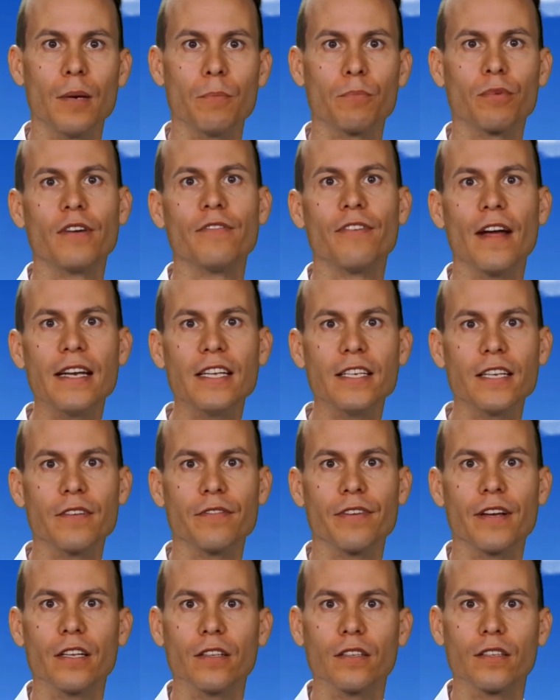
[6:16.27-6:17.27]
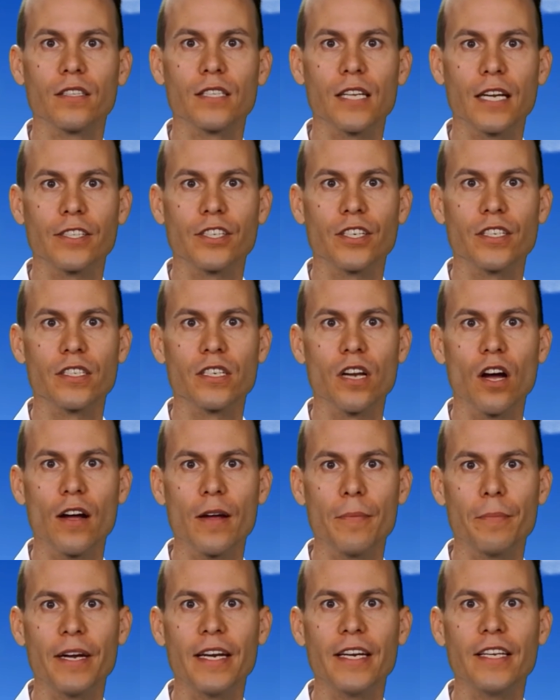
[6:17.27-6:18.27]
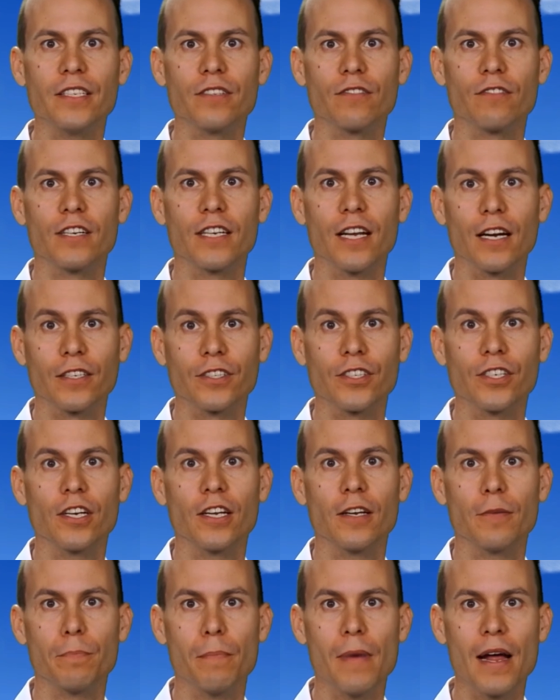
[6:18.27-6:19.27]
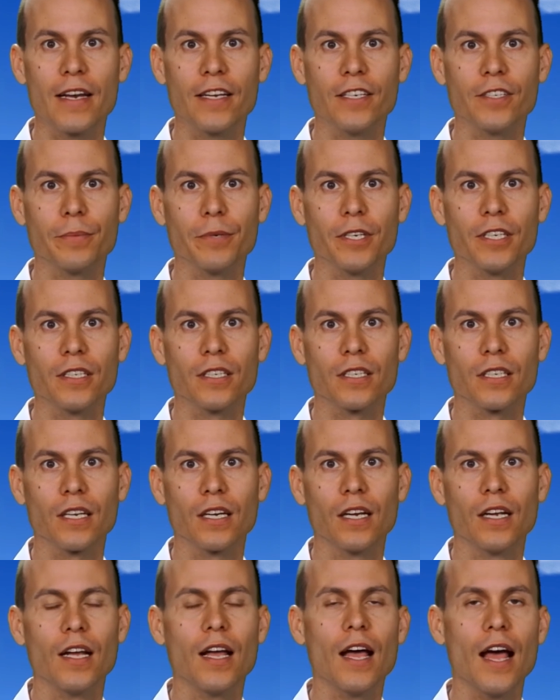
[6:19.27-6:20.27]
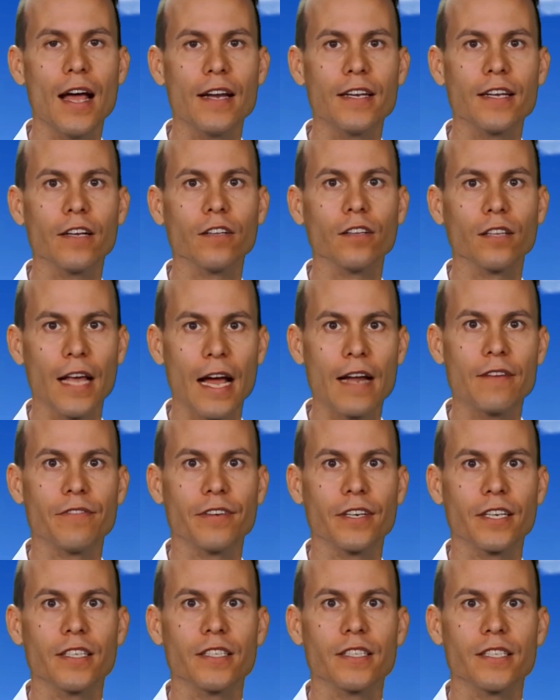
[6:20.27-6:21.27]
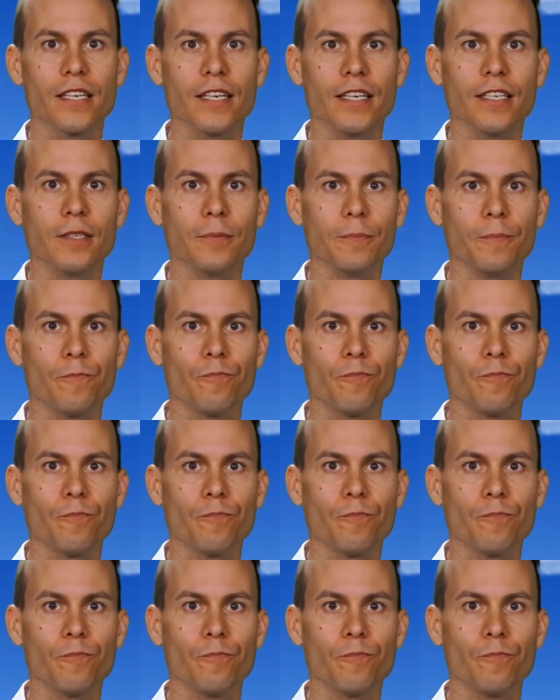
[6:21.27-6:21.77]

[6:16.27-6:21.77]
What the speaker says: preventative health such as diabetes reduction and management, and health advocacy.